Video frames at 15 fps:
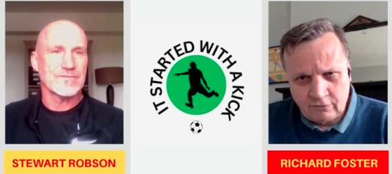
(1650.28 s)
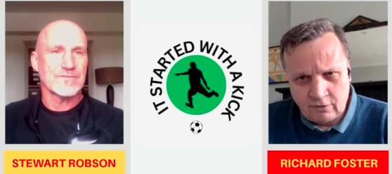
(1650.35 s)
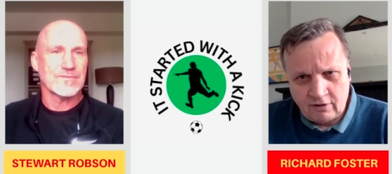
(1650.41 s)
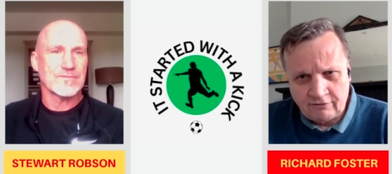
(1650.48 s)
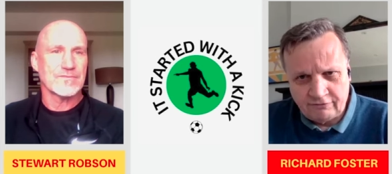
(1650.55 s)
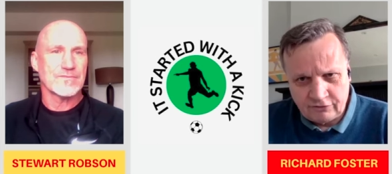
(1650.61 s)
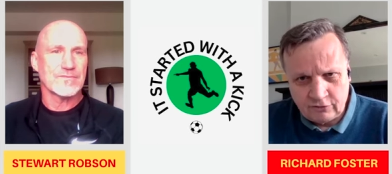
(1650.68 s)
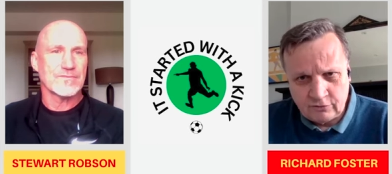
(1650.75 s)

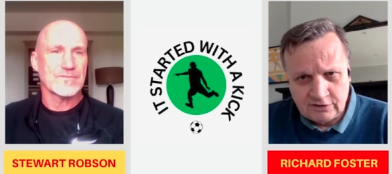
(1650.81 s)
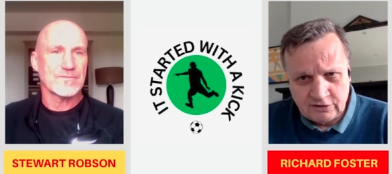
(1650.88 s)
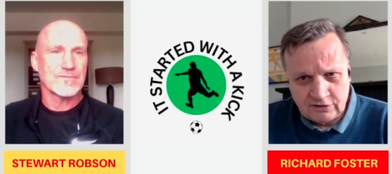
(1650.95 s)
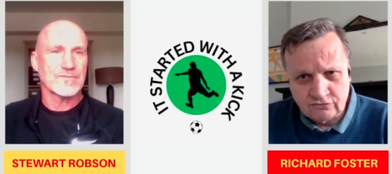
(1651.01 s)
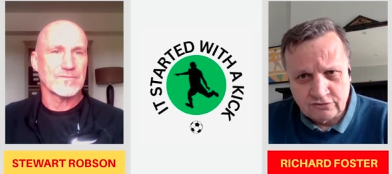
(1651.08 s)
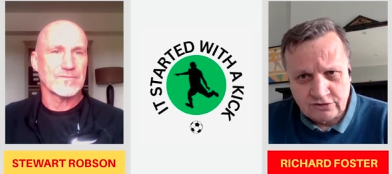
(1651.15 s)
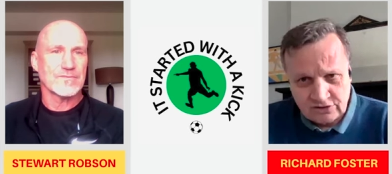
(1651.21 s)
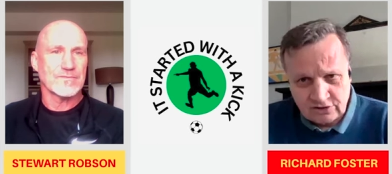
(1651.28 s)
Speaker 1: quite a few
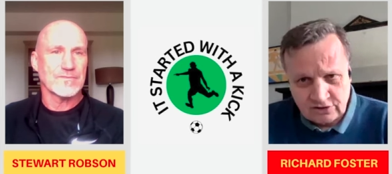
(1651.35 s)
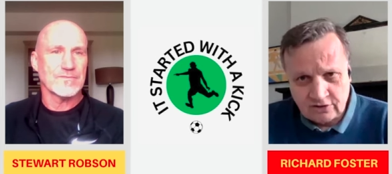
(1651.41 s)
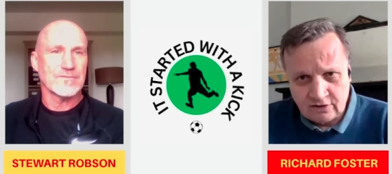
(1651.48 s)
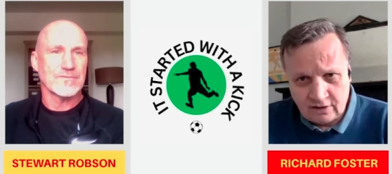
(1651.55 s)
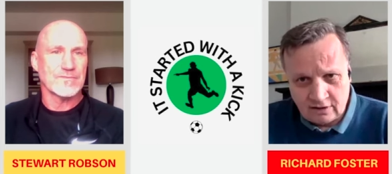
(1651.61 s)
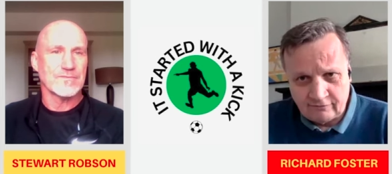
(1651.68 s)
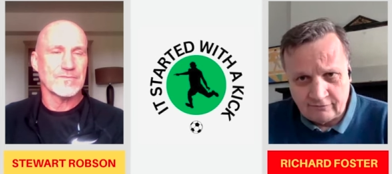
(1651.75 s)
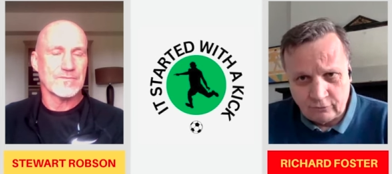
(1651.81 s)
injuries
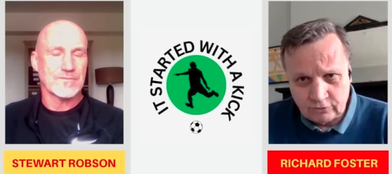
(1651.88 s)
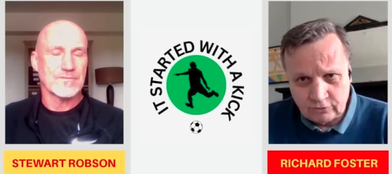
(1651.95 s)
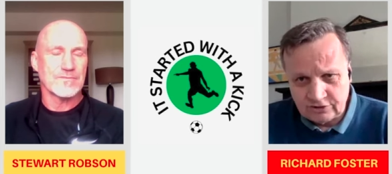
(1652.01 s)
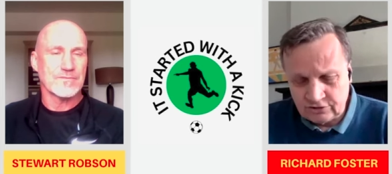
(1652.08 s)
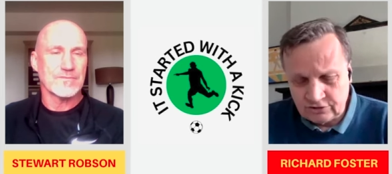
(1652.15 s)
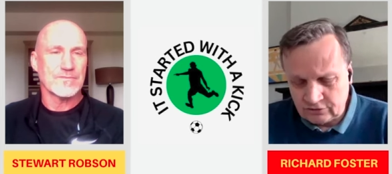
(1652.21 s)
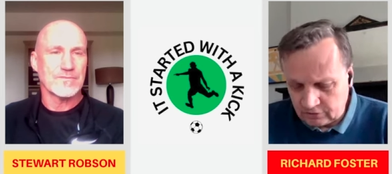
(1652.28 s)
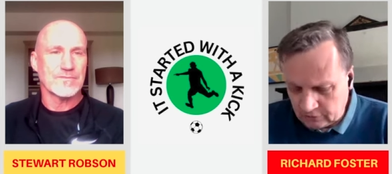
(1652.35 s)
that unfortunately
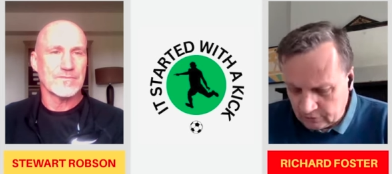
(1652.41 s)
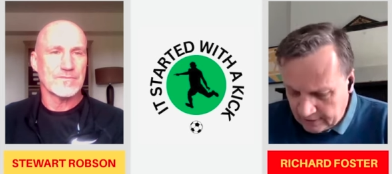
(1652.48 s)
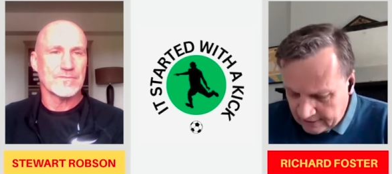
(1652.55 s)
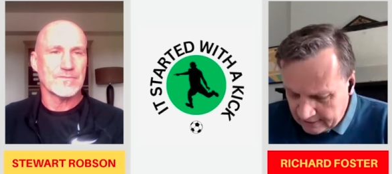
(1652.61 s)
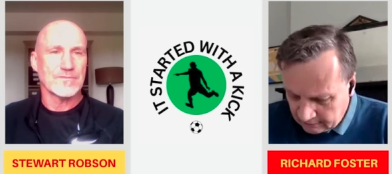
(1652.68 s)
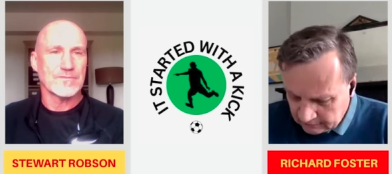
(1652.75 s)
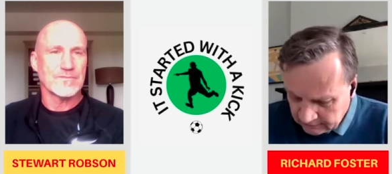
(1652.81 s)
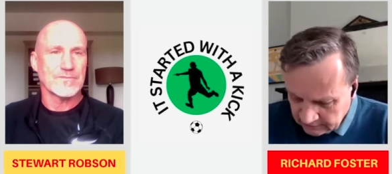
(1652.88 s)
took you
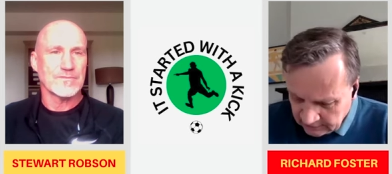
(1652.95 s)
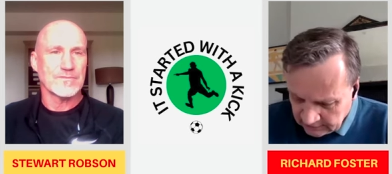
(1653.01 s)
out.